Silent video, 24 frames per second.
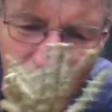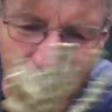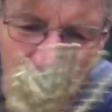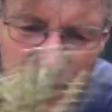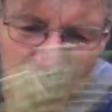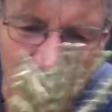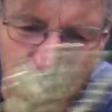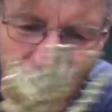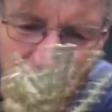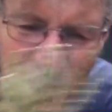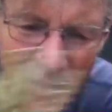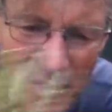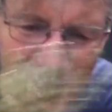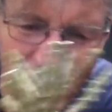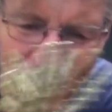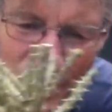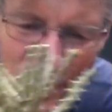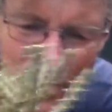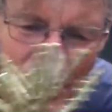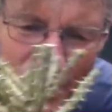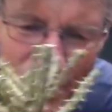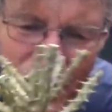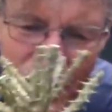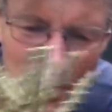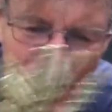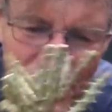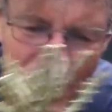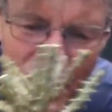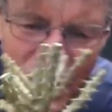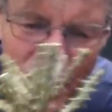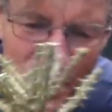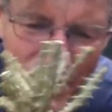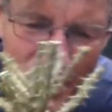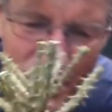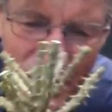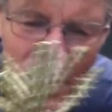is that they just
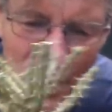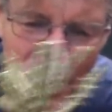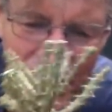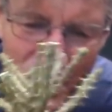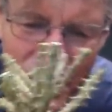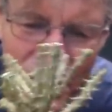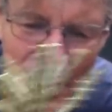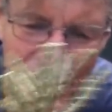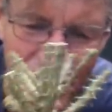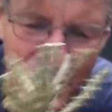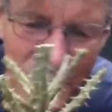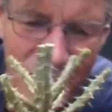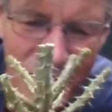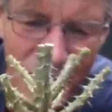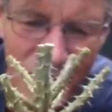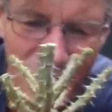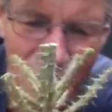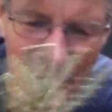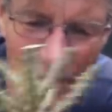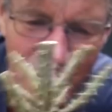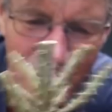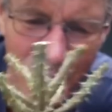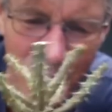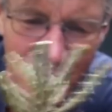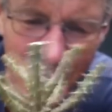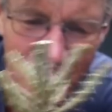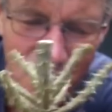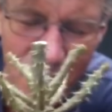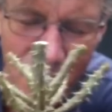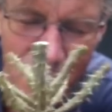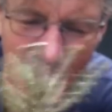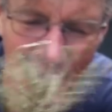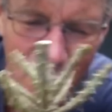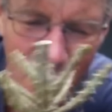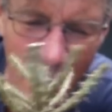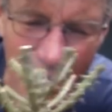start getting a nice character to
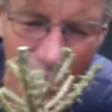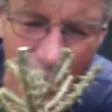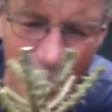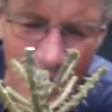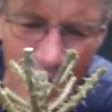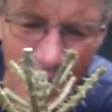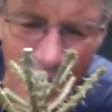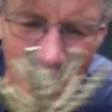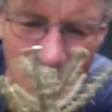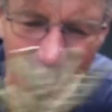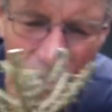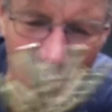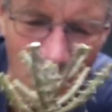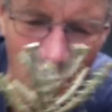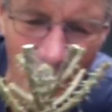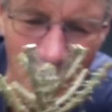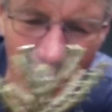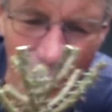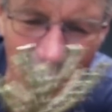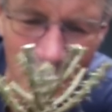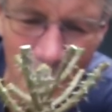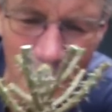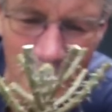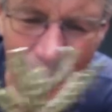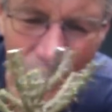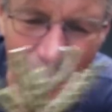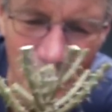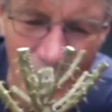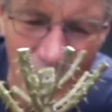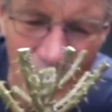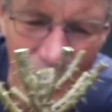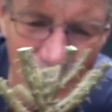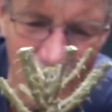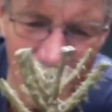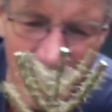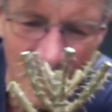the bark as they get older
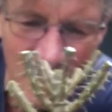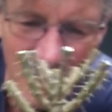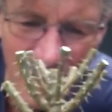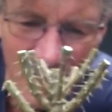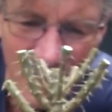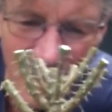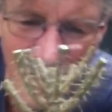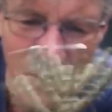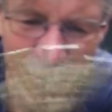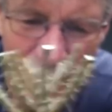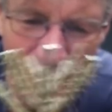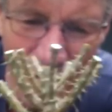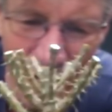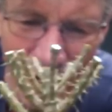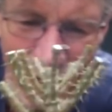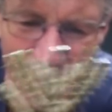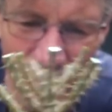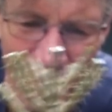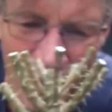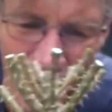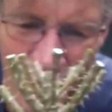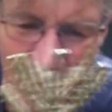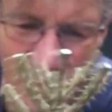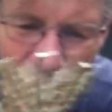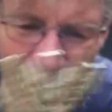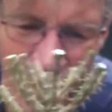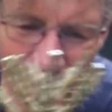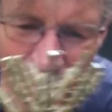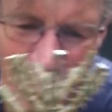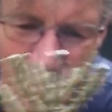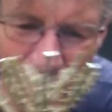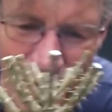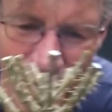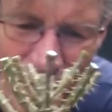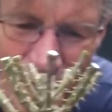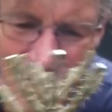finer and finer
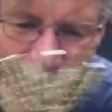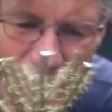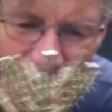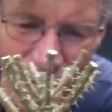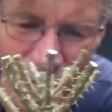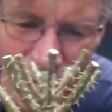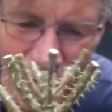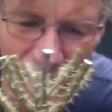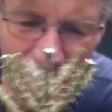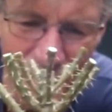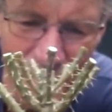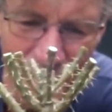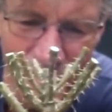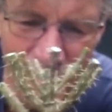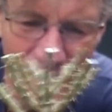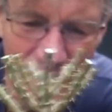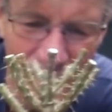branching.